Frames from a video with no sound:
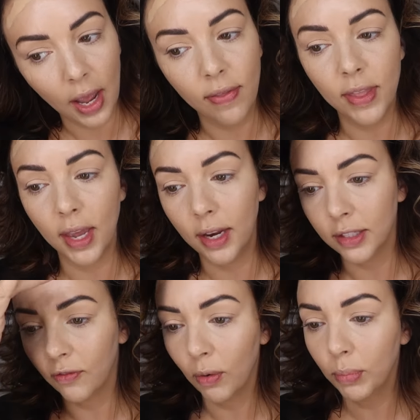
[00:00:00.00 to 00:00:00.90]
And then
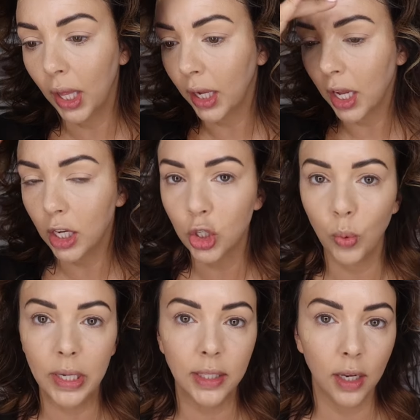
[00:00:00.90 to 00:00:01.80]
from plucking and
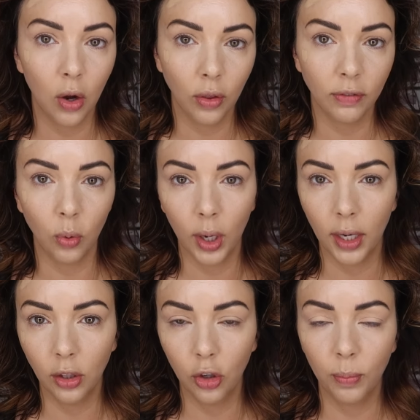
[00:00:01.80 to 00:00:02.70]
tweezing on the forehead
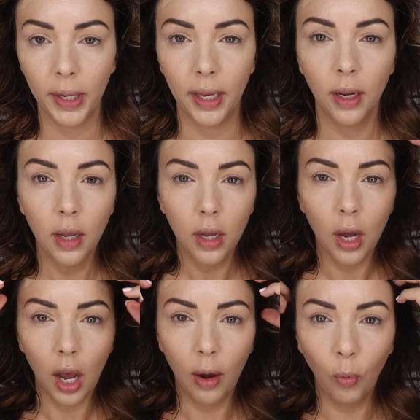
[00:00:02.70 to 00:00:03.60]
a little bit,
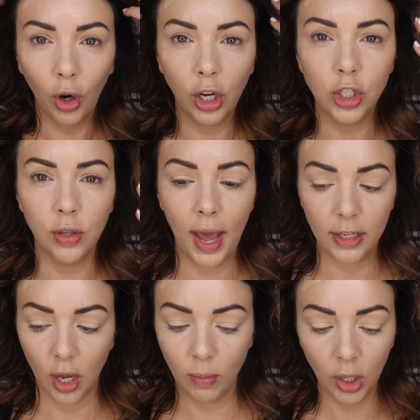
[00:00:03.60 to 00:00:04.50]
we're going to do
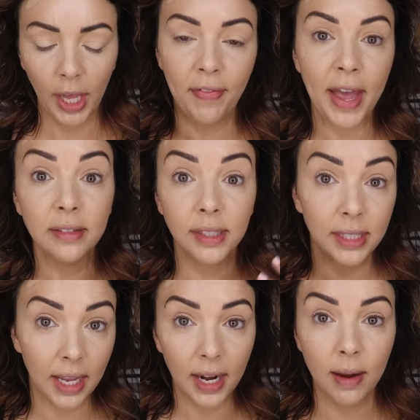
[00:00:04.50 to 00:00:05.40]
that. So I'm going to let that
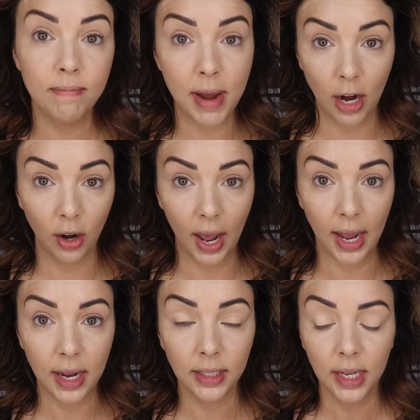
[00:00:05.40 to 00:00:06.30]
sit and
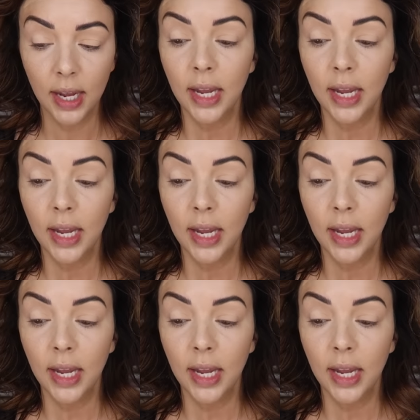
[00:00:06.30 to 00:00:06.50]
marinate.